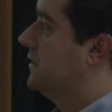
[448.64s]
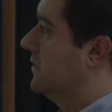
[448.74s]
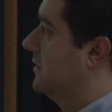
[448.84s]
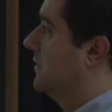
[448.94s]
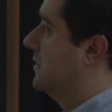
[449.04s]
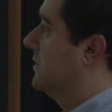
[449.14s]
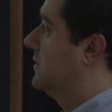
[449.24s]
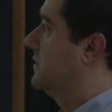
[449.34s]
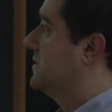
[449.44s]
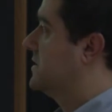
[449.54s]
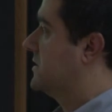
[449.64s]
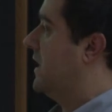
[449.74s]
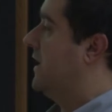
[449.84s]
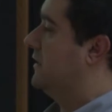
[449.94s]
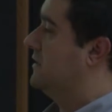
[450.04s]

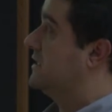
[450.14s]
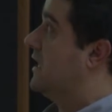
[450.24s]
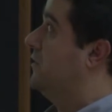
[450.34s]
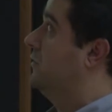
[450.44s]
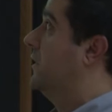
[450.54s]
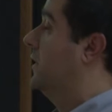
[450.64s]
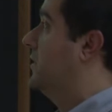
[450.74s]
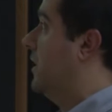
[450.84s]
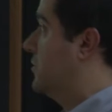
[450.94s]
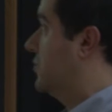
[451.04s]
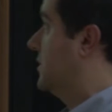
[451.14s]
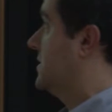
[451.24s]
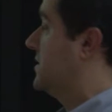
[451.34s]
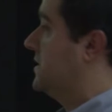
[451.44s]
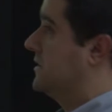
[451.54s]
this kind of architecture
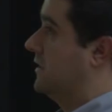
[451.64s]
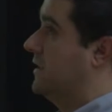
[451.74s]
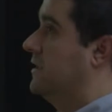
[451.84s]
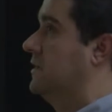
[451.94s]
is easily